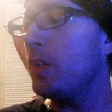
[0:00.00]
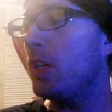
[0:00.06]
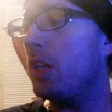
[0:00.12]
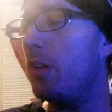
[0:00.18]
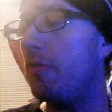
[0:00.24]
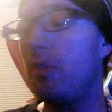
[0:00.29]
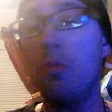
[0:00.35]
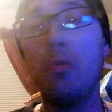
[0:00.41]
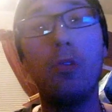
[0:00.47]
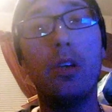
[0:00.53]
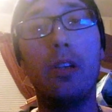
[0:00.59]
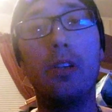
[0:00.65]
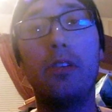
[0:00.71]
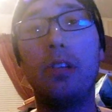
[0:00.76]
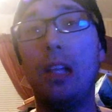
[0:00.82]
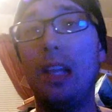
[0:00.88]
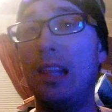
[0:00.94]
If you want to
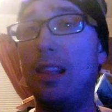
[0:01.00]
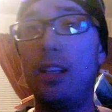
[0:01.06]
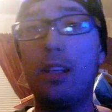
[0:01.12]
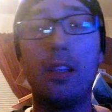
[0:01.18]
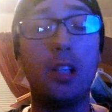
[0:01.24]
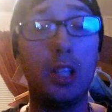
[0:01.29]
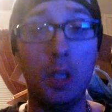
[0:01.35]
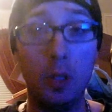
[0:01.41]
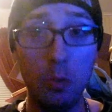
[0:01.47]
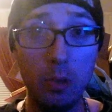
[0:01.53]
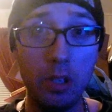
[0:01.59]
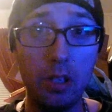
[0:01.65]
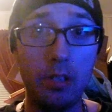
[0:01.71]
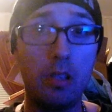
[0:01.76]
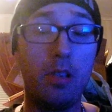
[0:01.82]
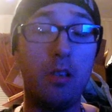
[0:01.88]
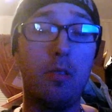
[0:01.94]
see, you want to
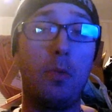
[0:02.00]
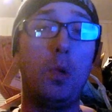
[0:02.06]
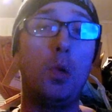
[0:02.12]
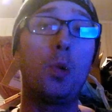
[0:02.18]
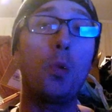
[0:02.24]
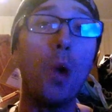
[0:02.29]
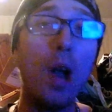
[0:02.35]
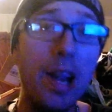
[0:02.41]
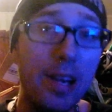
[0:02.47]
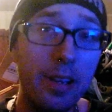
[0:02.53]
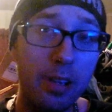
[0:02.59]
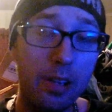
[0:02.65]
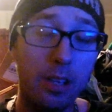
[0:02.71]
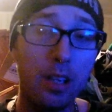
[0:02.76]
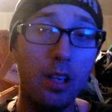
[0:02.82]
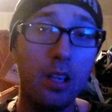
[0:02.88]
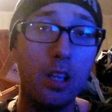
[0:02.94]
see some
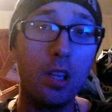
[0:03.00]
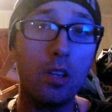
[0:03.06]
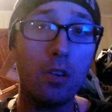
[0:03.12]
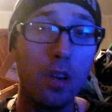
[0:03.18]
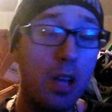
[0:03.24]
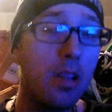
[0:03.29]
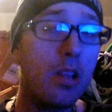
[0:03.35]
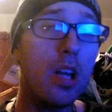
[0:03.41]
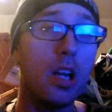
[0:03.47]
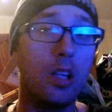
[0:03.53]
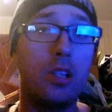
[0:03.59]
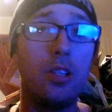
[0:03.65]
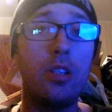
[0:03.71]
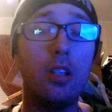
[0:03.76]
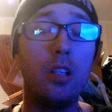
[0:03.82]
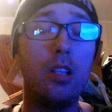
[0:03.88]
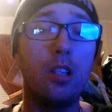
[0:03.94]
crazy, crazy ass
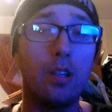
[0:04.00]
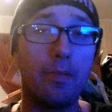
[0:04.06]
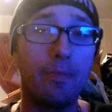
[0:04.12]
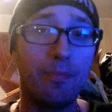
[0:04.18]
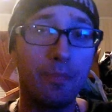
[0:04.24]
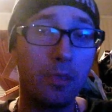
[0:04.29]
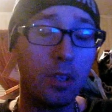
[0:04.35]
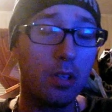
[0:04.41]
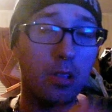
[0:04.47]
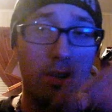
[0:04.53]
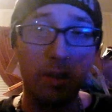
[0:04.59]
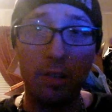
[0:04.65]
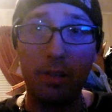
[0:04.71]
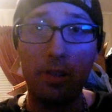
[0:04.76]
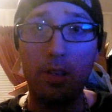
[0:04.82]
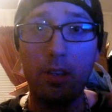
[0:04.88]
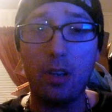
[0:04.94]
shit.
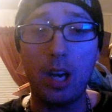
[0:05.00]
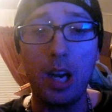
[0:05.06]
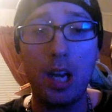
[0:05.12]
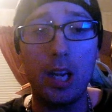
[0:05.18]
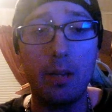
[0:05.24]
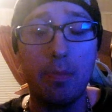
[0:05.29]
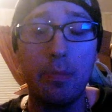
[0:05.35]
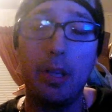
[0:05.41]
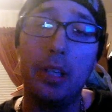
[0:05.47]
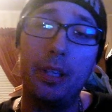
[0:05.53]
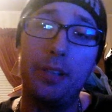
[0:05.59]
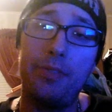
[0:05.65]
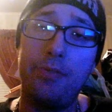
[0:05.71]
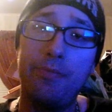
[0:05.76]
Subscribe, man.